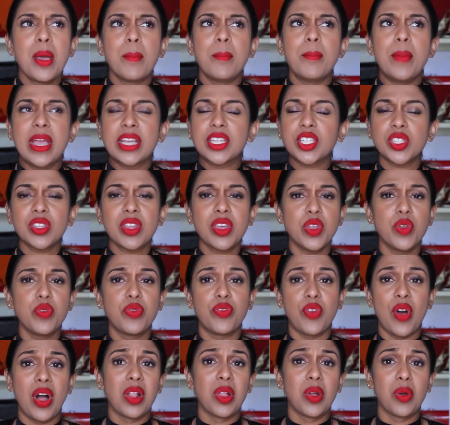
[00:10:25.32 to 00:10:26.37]
make sure that you
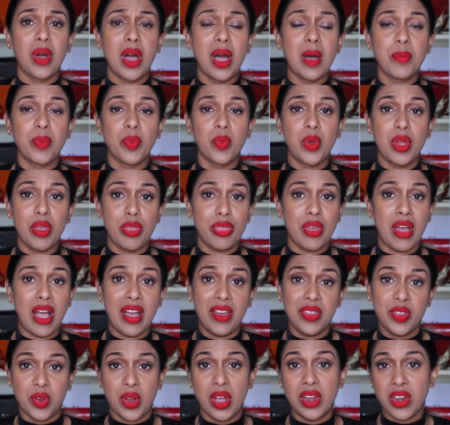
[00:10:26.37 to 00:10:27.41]
follow up with
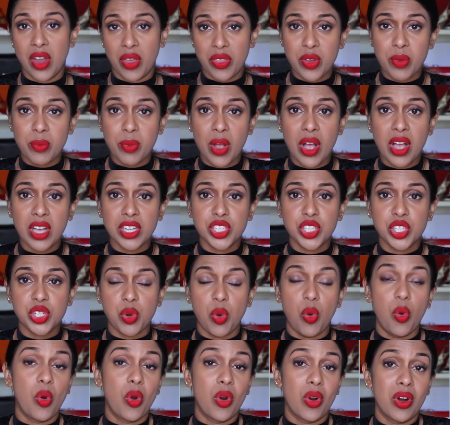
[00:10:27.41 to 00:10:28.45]
either another brush
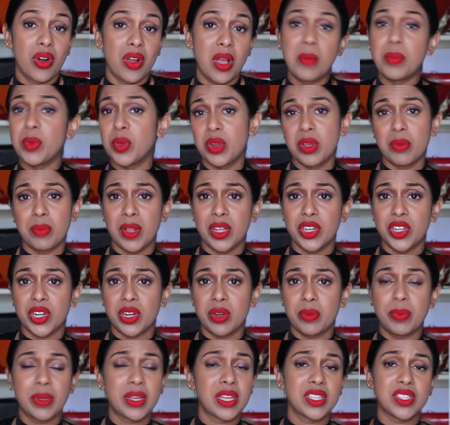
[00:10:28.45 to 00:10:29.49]
or a beauty
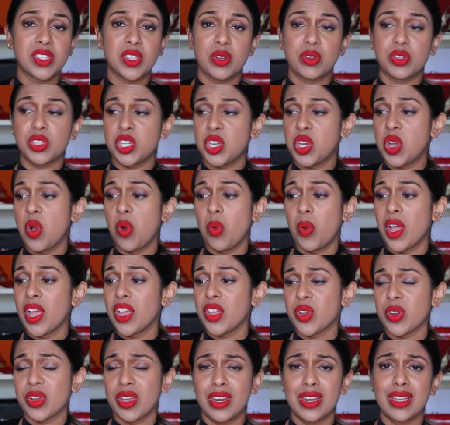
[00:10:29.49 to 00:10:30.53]
blender, because there's no way
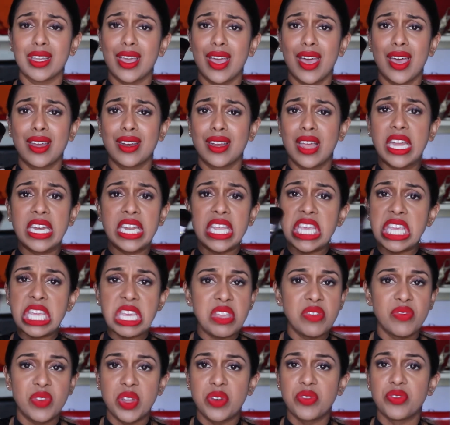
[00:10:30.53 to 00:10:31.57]
you're gonna get an
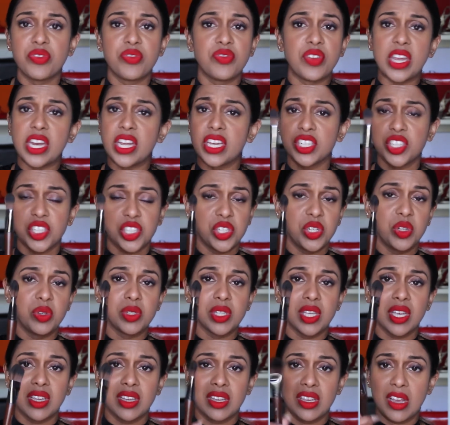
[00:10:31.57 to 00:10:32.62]
even finish
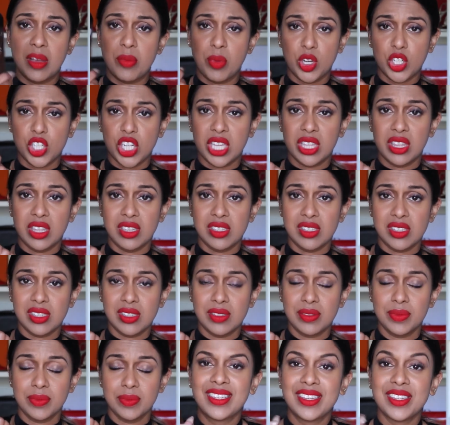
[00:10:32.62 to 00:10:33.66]
using a brush like
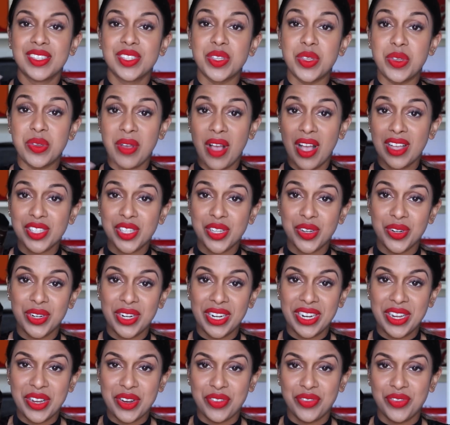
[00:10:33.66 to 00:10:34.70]
this. So you guys heard
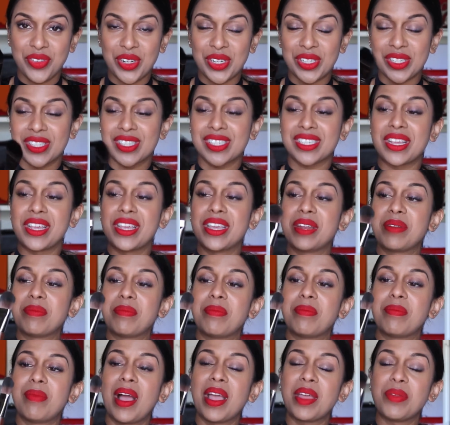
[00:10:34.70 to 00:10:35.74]
it here first. It
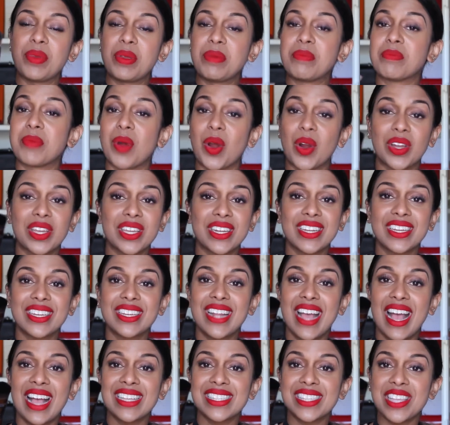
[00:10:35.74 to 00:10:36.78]
might be marketed
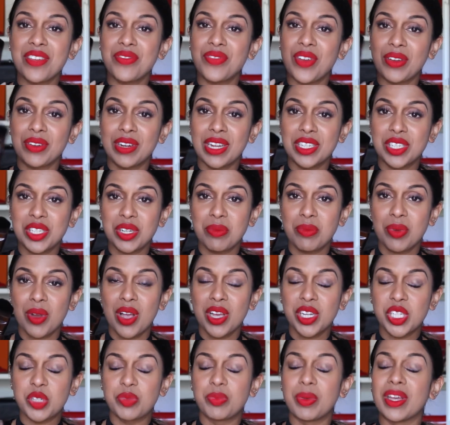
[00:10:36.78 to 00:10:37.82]
as a foundation
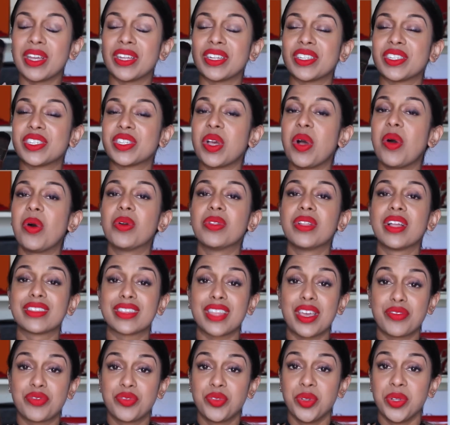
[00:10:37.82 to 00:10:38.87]
brush, but don't let
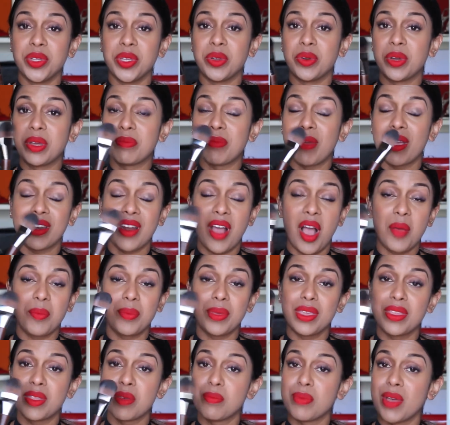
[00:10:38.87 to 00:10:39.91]
that fool you. It may not
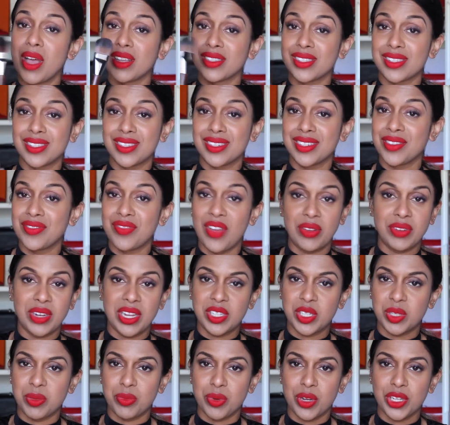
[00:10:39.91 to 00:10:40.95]
be the best
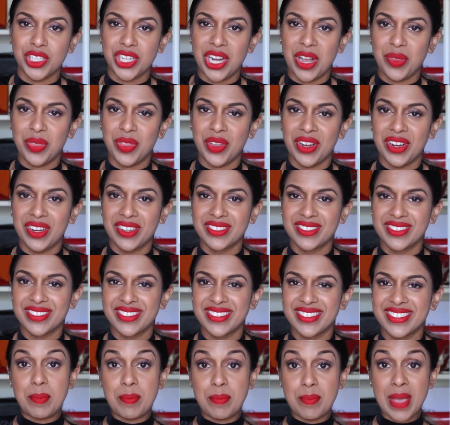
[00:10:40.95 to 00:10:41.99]
foundation brush out there.
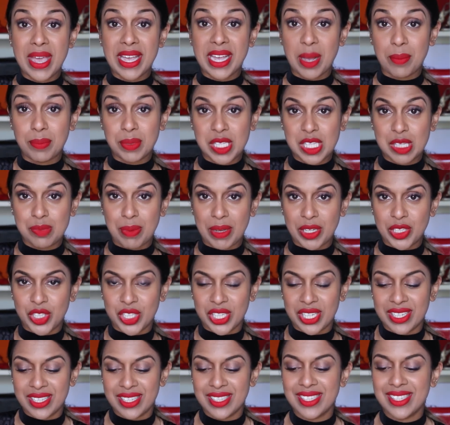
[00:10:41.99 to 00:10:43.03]
Makeup
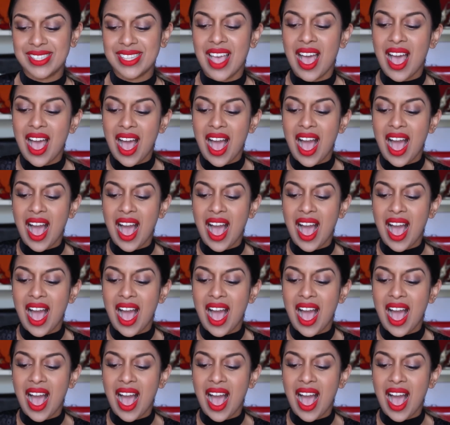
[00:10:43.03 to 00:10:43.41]
sponges.